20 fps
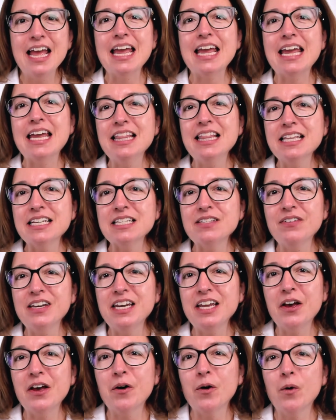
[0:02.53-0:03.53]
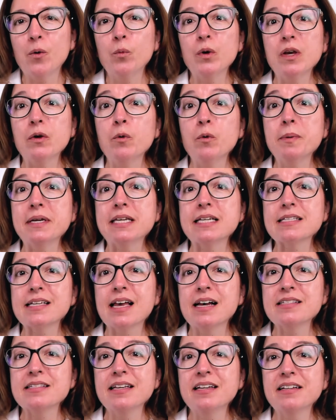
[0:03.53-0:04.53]
In this video, we will be
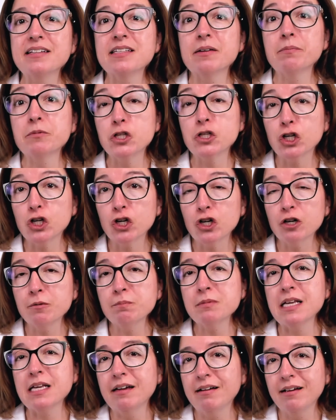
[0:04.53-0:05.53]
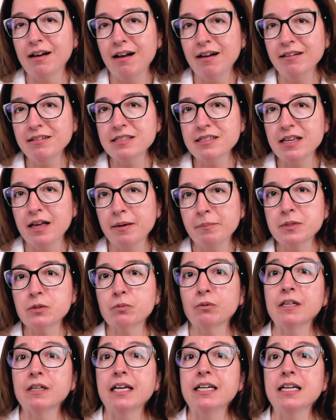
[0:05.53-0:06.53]
discussing some terms and concepts
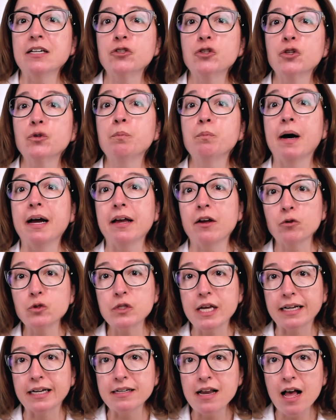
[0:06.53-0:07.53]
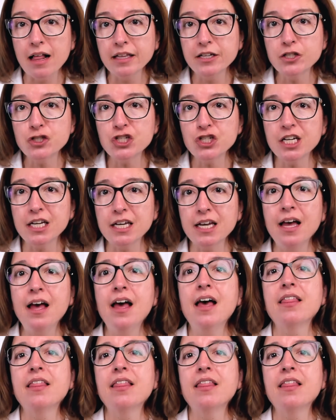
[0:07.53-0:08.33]
related to biotechnology